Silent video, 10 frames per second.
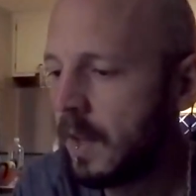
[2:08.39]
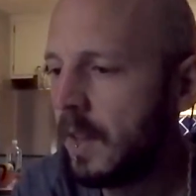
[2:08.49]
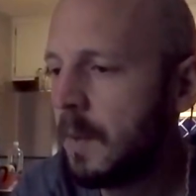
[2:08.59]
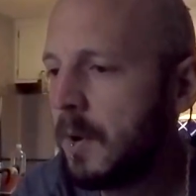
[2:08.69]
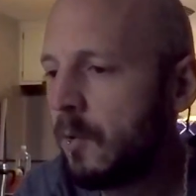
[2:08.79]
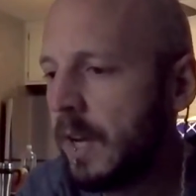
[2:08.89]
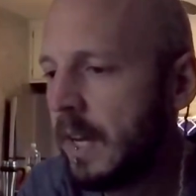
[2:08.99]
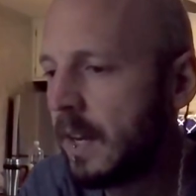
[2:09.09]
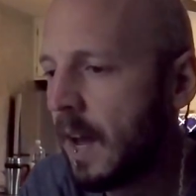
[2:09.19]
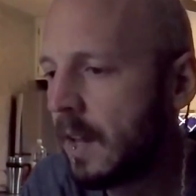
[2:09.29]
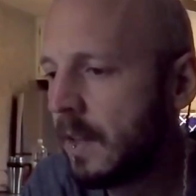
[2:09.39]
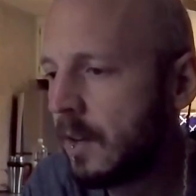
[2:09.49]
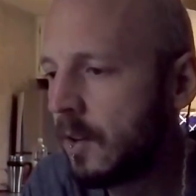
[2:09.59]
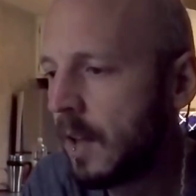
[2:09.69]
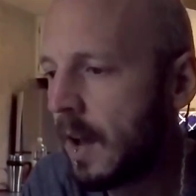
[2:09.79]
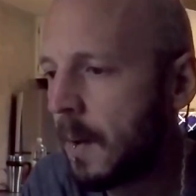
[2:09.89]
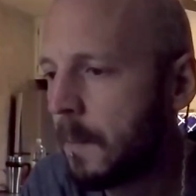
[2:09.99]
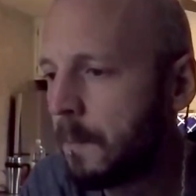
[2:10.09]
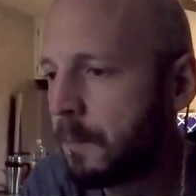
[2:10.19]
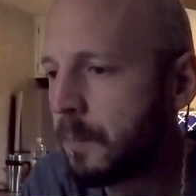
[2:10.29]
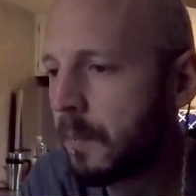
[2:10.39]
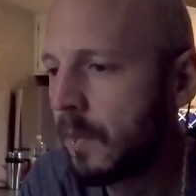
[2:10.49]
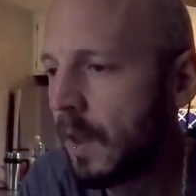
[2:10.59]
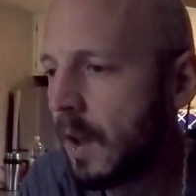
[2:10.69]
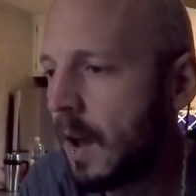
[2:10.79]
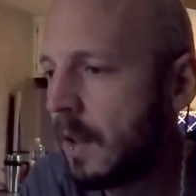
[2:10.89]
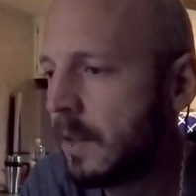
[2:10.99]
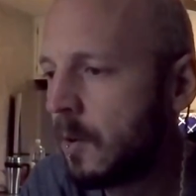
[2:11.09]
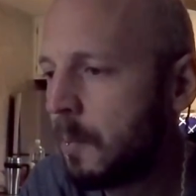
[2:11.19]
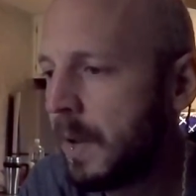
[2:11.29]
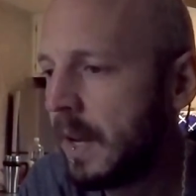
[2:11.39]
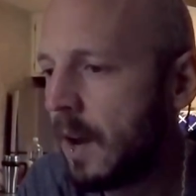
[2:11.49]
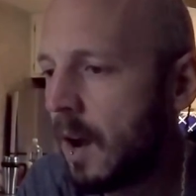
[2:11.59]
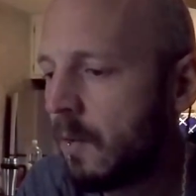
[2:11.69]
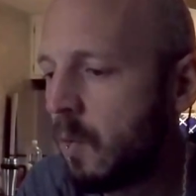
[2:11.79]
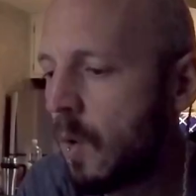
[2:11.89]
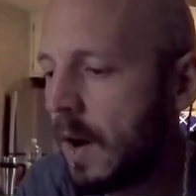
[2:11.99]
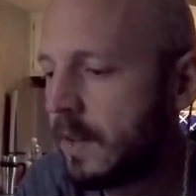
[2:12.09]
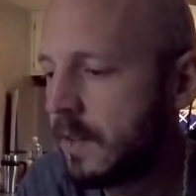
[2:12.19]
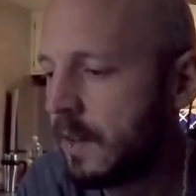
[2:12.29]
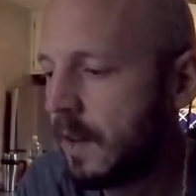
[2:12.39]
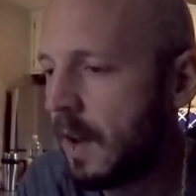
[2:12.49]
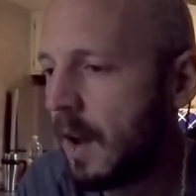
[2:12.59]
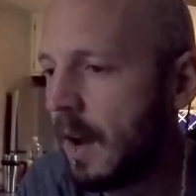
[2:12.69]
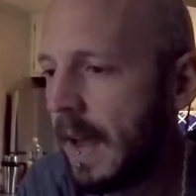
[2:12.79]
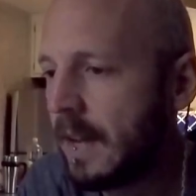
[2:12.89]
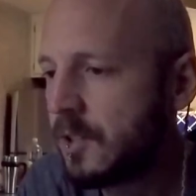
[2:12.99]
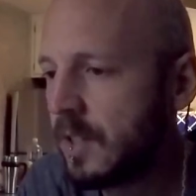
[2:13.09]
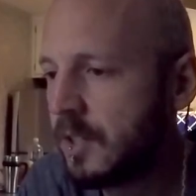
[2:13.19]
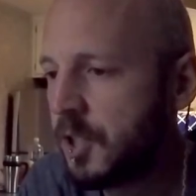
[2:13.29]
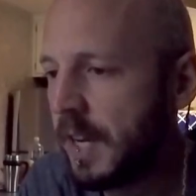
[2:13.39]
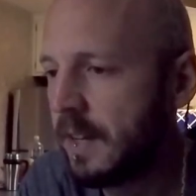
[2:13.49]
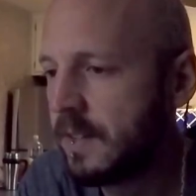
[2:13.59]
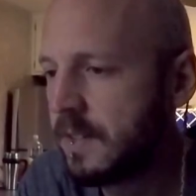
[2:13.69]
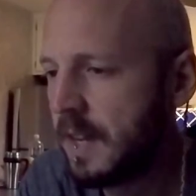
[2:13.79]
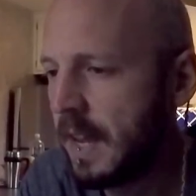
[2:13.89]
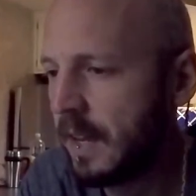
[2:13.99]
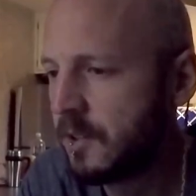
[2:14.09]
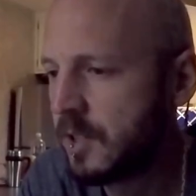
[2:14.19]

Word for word: Let me read a little um, a little bit of what uh, Angela Chen is saying.